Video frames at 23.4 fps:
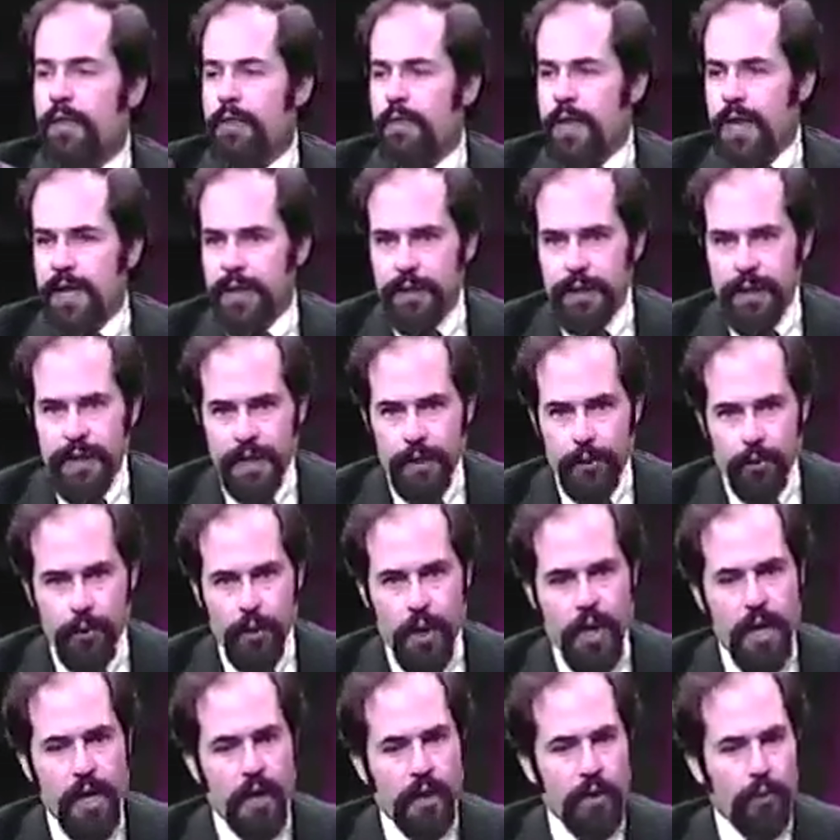Then later
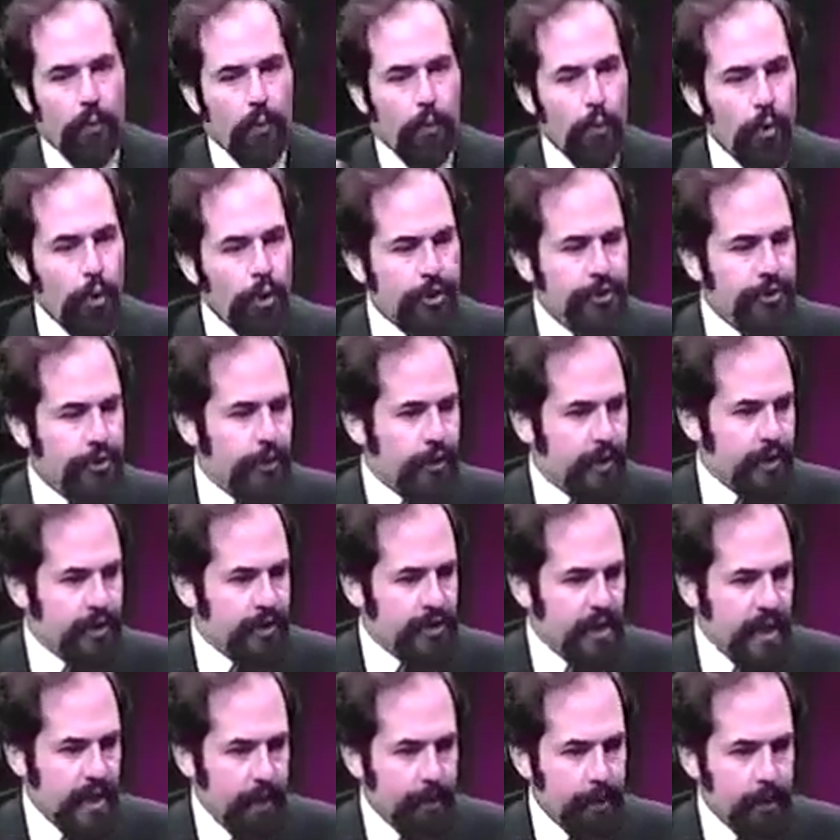on, worse things
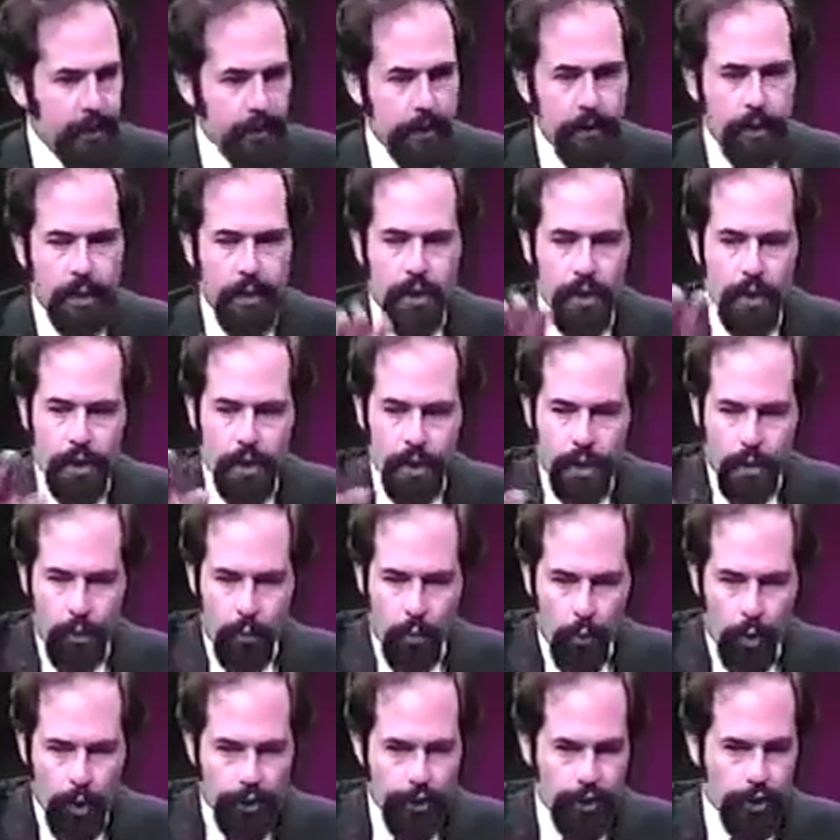happened.
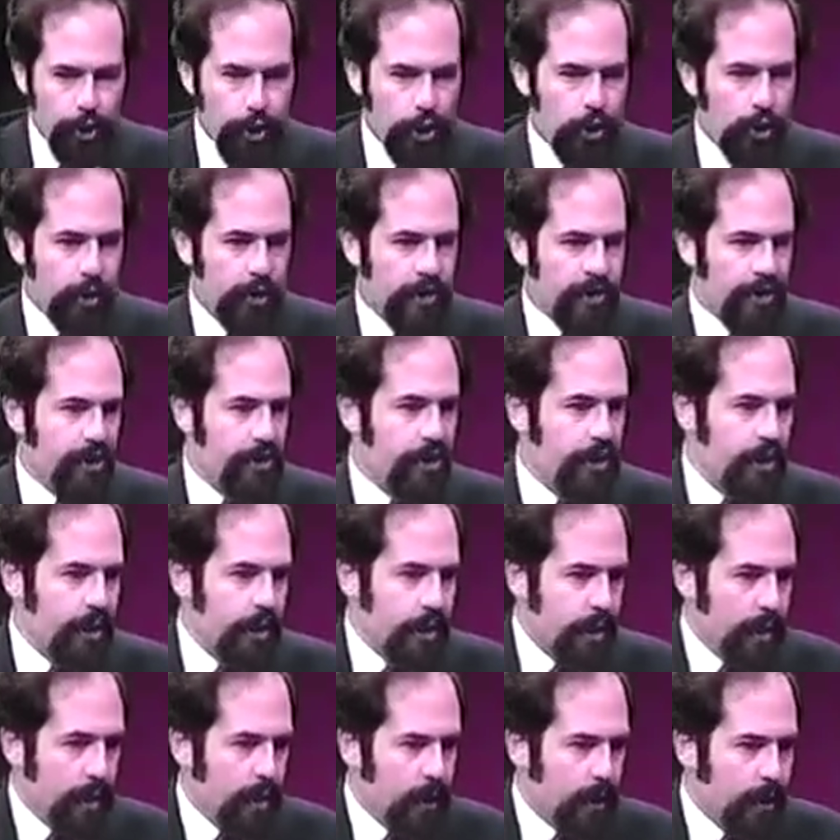One journalist
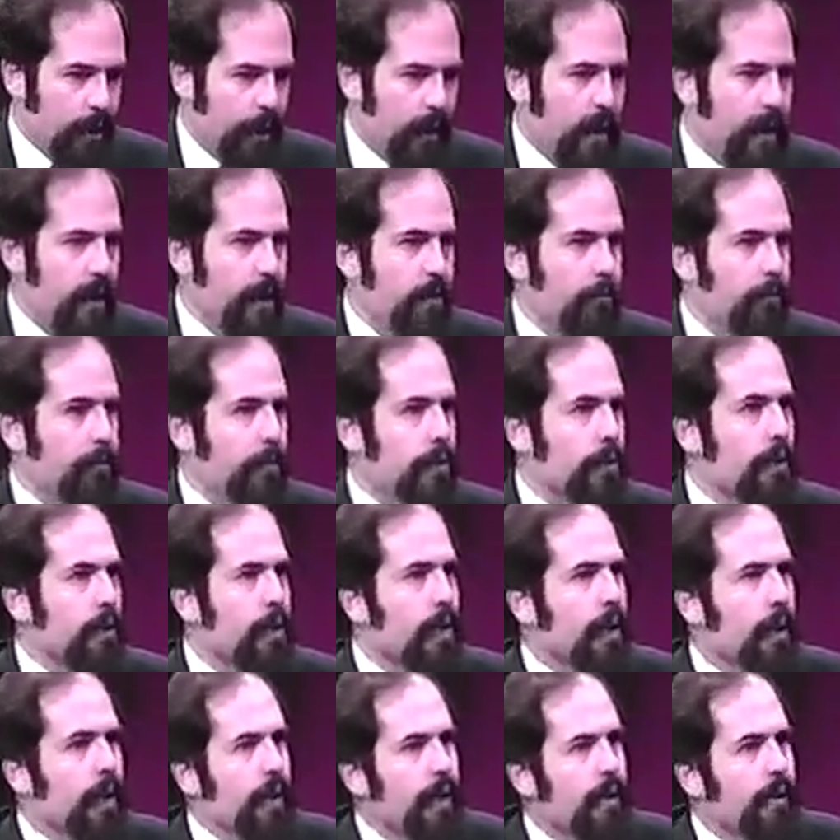claimed
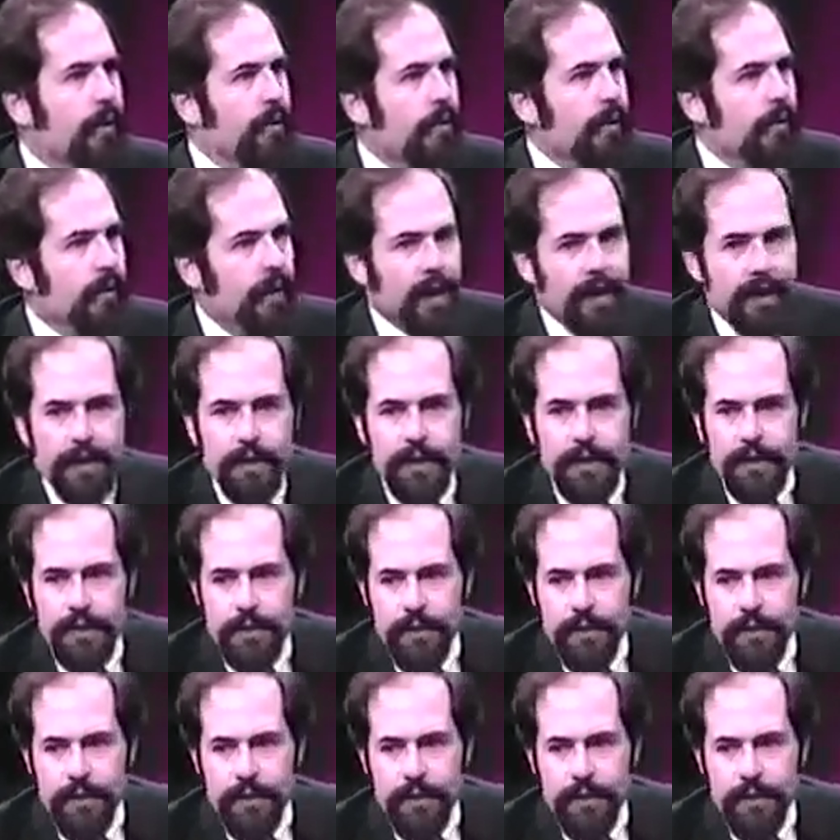that